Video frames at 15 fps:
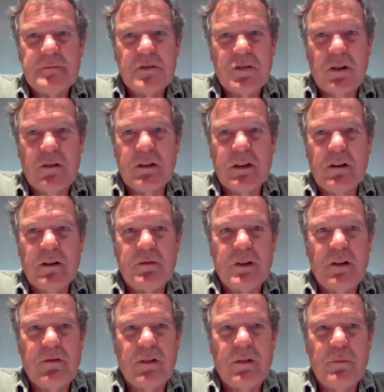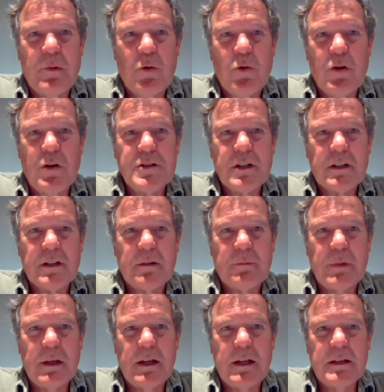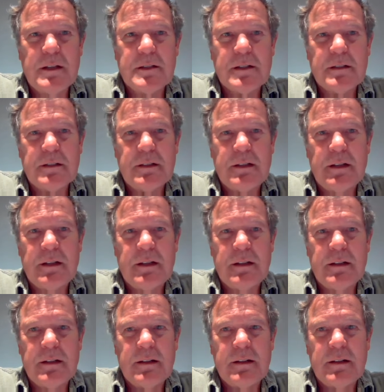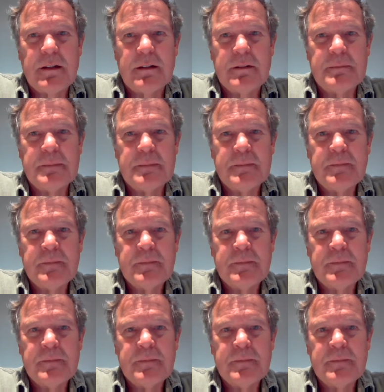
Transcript: serving on different boards and committees, and um,